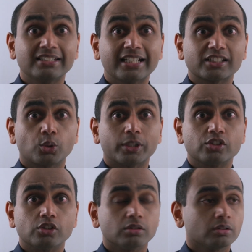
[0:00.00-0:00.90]
the next
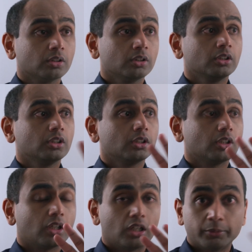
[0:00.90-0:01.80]
question.
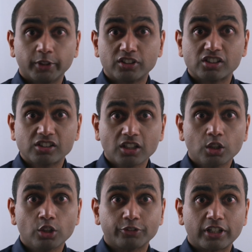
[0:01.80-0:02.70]
I'm going to start
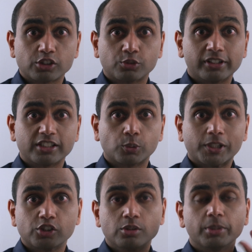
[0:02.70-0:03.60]
off answering this
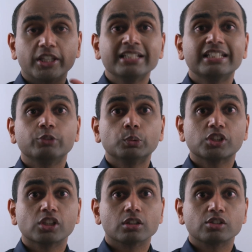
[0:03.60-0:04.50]
question, but then give you a
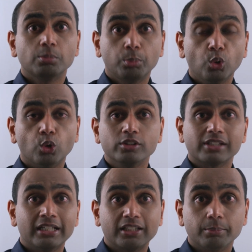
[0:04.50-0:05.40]
chance to pause
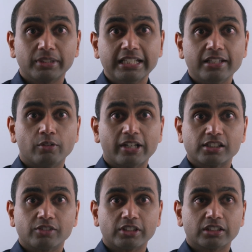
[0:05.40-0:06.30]
and complete the
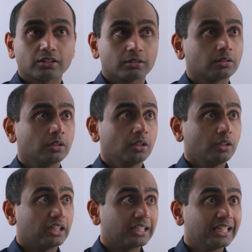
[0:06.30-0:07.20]
rest of it.
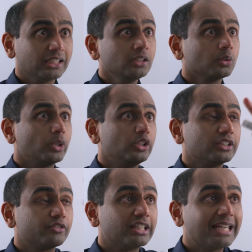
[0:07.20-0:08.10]
Again, we're
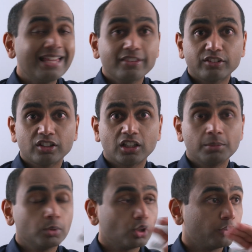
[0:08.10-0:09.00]
looking for the nth
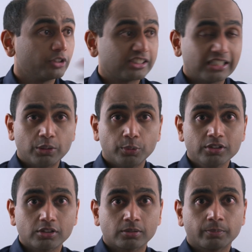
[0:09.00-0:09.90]
term of a
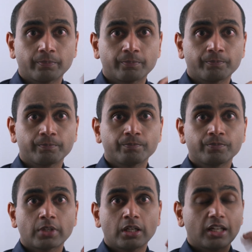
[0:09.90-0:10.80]
sequence,
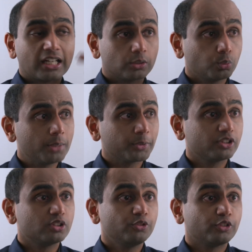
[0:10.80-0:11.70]
and what I'm going
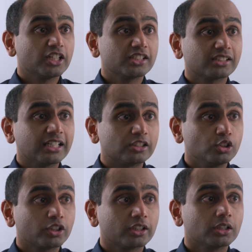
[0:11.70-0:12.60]
to do first is
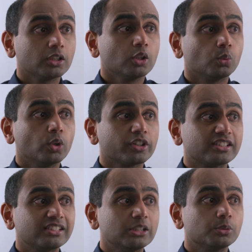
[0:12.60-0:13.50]
look at what
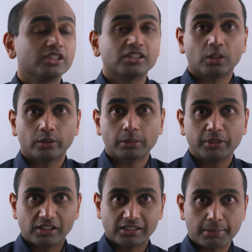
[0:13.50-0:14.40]
this sequence is going up
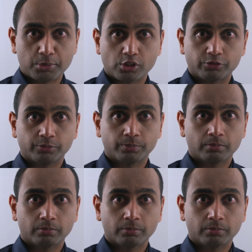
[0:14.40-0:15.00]
in steps of.